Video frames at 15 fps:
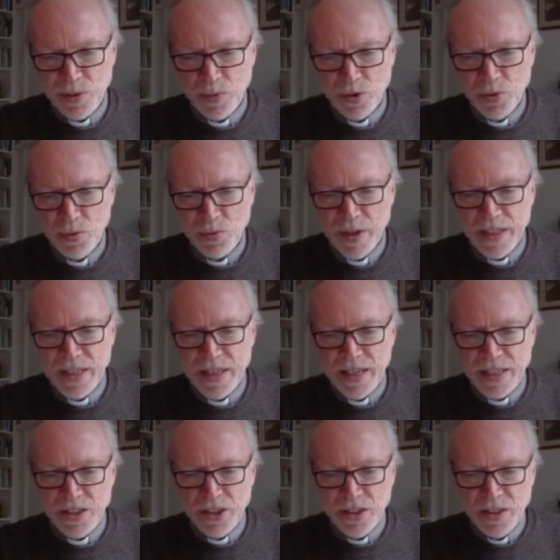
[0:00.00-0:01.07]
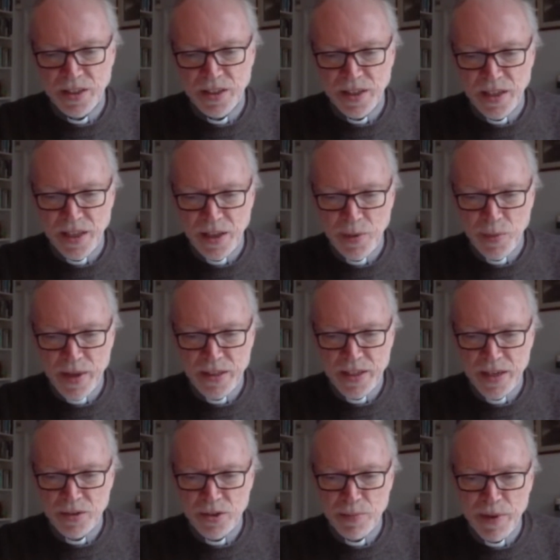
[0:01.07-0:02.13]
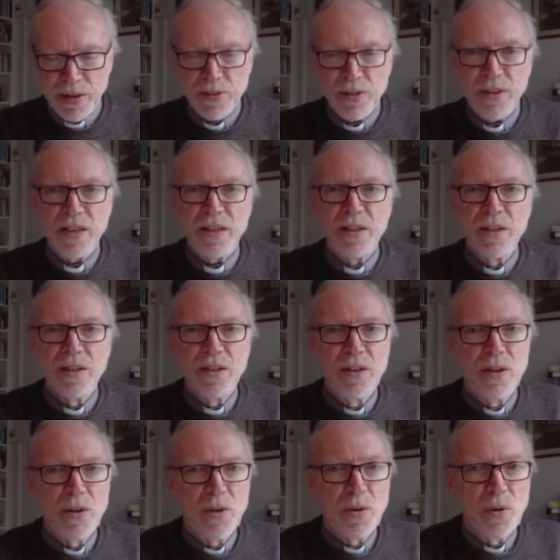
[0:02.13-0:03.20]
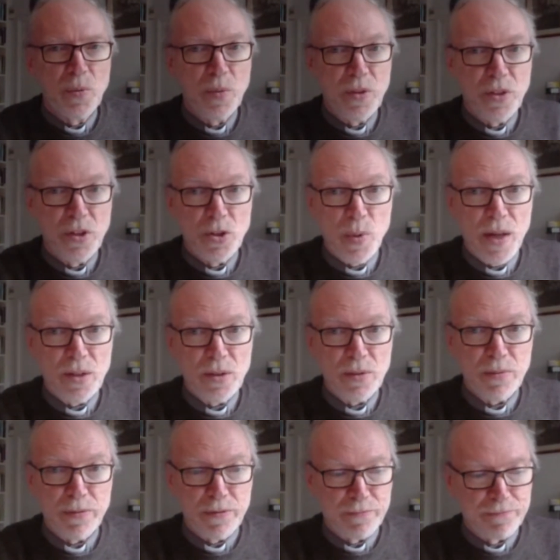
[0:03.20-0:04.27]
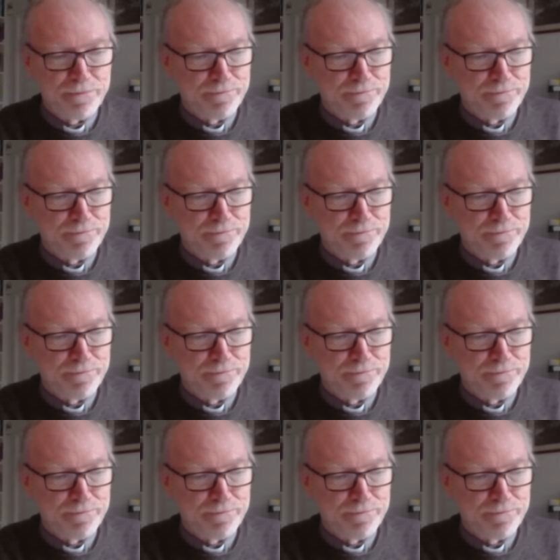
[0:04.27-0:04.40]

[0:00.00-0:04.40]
it was already late, he went out to Bethany with the twelve.